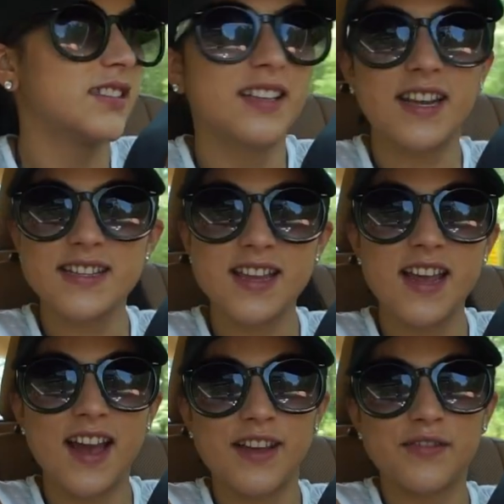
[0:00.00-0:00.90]
Did I
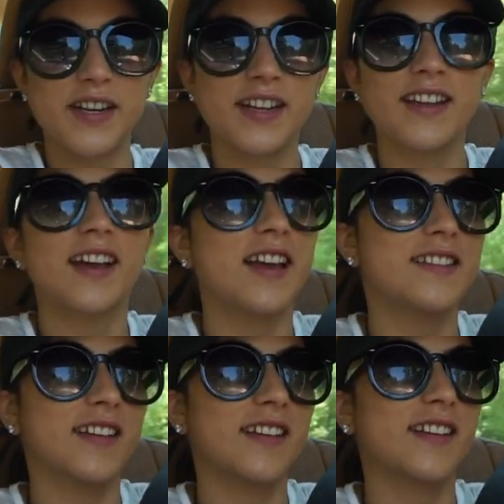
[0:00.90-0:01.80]
say hi already? I
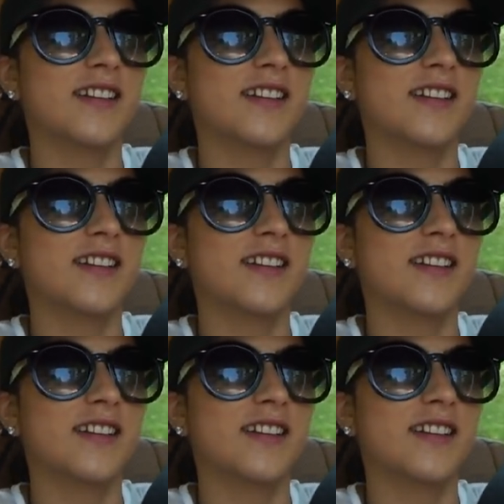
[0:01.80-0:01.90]
did.